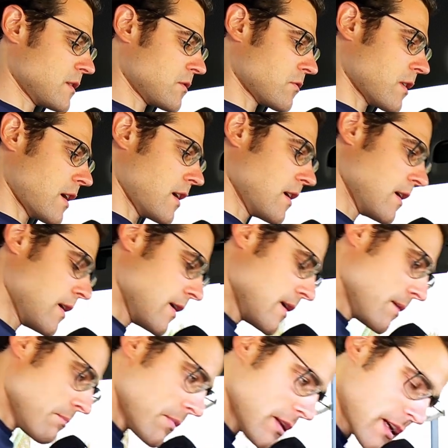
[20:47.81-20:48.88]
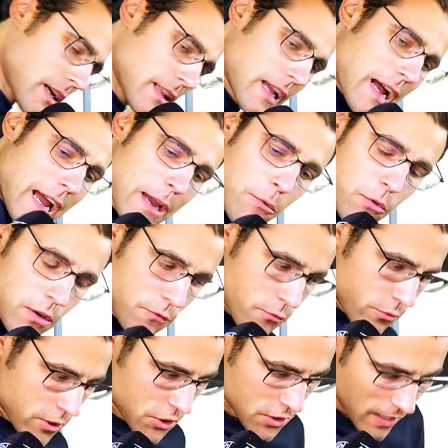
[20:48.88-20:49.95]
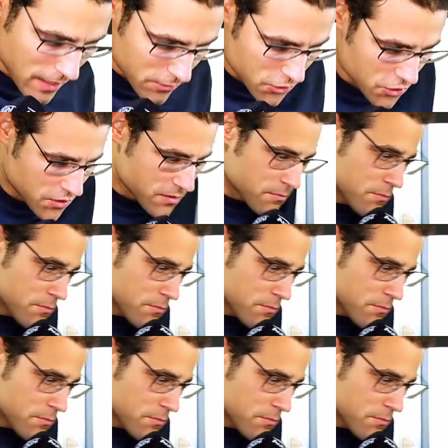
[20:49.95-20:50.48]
It's okay. But again, I would have wished they just